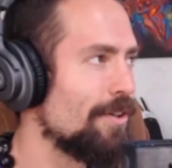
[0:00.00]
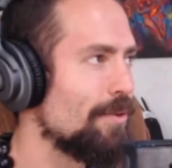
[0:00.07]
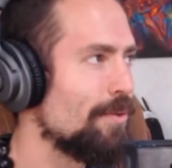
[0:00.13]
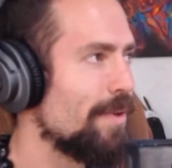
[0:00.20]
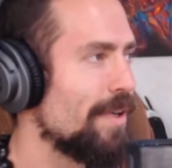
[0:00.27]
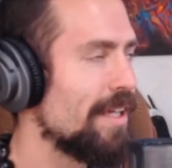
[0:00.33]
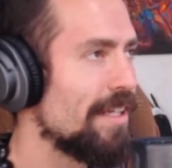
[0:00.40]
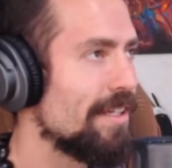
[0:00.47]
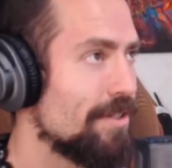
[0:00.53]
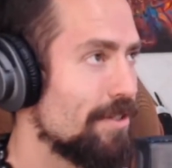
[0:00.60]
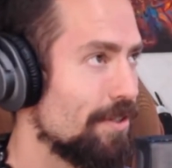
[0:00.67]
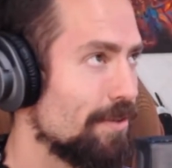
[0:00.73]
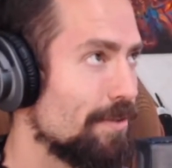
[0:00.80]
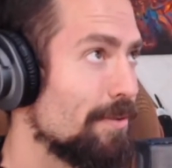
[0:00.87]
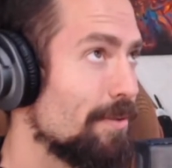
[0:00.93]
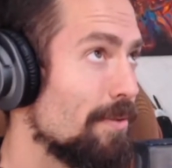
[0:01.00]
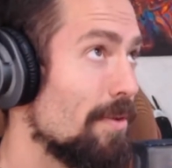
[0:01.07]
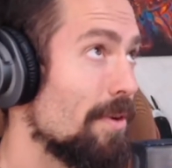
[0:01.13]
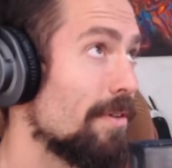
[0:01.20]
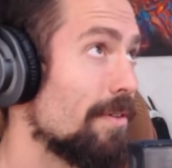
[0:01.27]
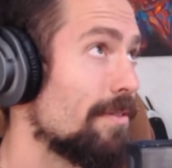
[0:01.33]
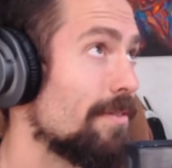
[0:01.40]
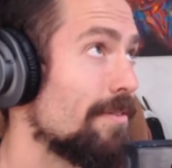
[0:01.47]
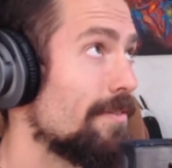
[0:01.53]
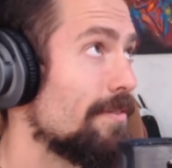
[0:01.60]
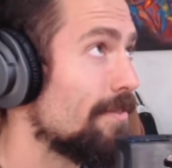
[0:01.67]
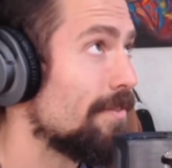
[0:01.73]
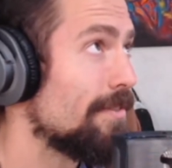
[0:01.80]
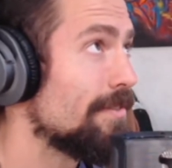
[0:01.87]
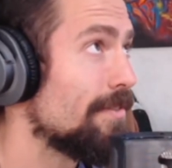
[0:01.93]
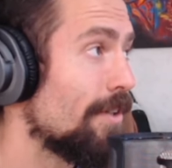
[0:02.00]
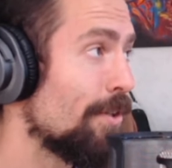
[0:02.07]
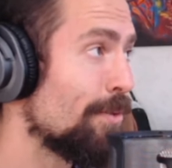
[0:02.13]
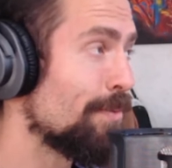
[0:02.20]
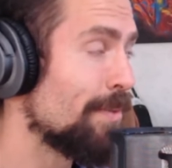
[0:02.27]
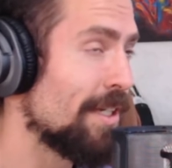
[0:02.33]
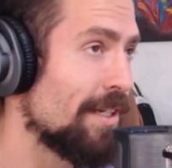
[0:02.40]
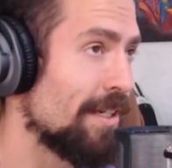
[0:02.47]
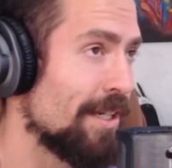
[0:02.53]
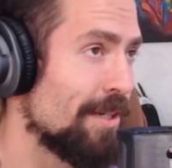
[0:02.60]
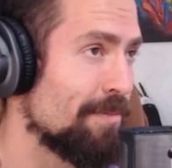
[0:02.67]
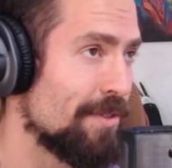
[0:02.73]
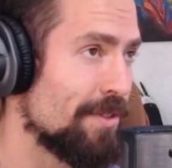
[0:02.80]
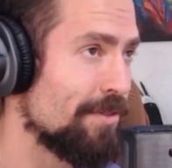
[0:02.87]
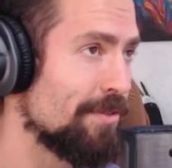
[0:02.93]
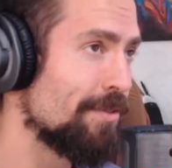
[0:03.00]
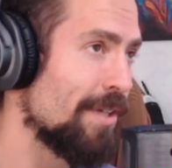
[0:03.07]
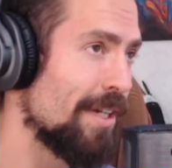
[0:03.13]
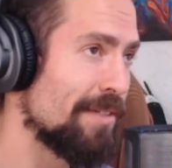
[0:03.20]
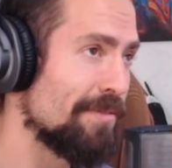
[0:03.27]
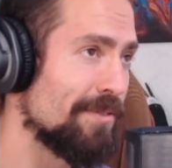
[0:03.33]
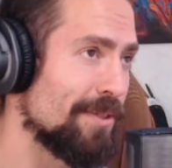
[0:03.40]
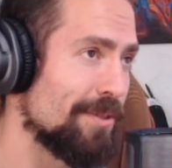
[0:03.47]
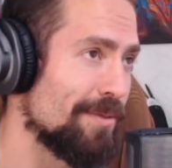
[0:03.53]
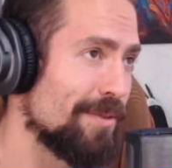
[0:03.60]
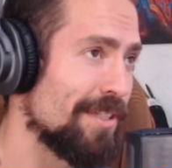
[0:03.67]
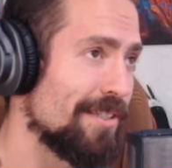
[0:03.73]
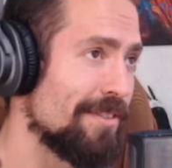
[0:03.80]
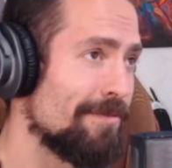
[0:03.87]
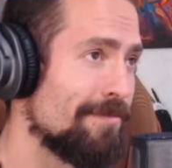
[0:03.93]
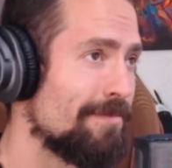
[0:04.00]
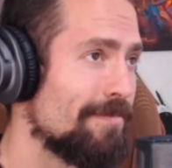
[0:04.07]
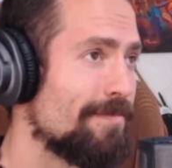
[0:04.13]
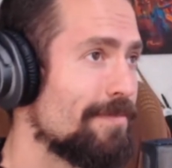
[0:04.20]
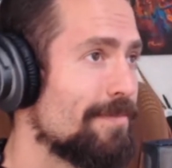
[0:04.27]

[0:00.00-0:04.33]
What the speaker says: way to open it up to everyone.